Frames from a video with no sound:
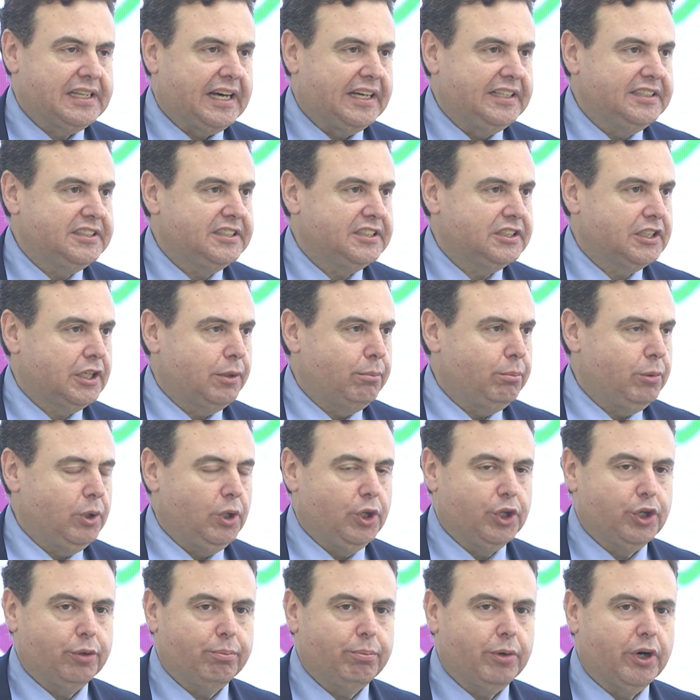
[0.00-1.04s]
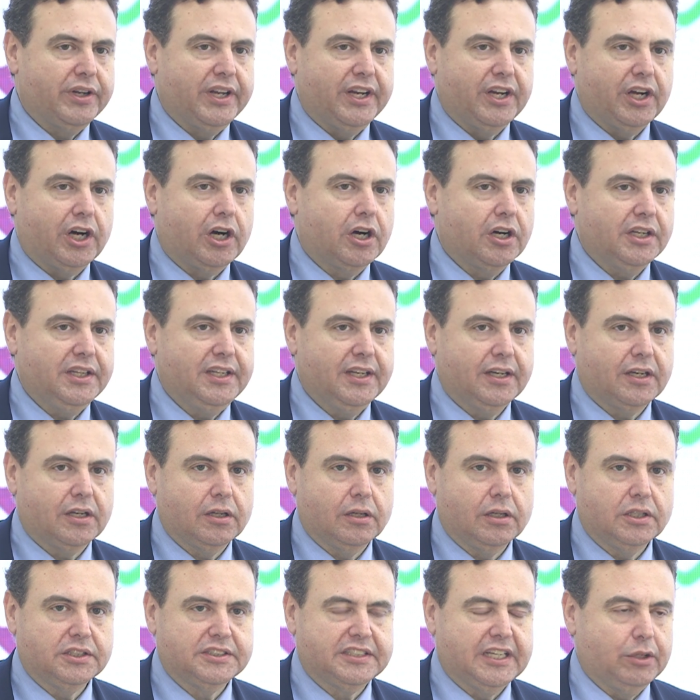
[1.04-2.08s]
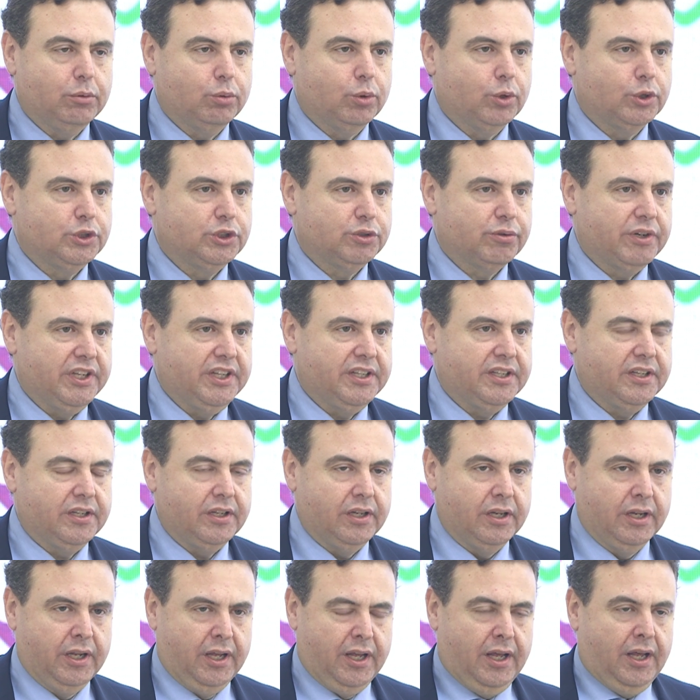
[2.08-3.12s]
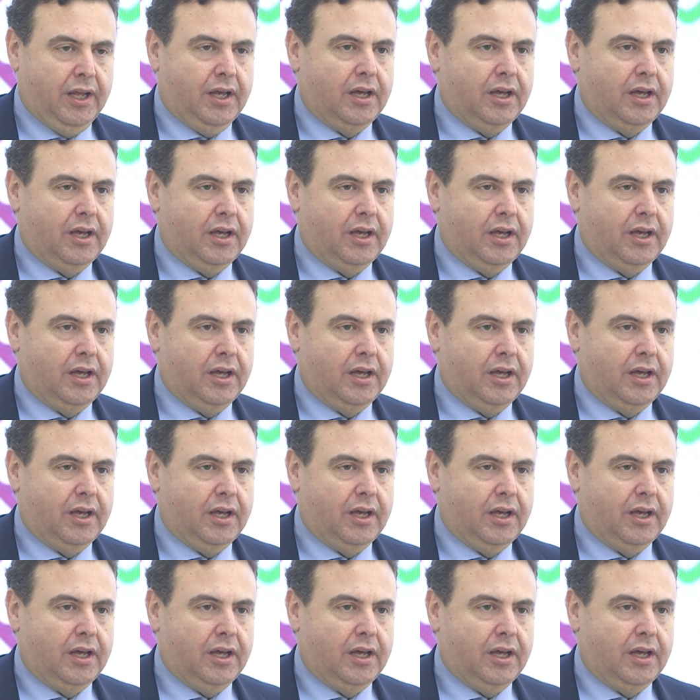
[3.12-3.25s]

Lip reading: I stumbled upon an article that was written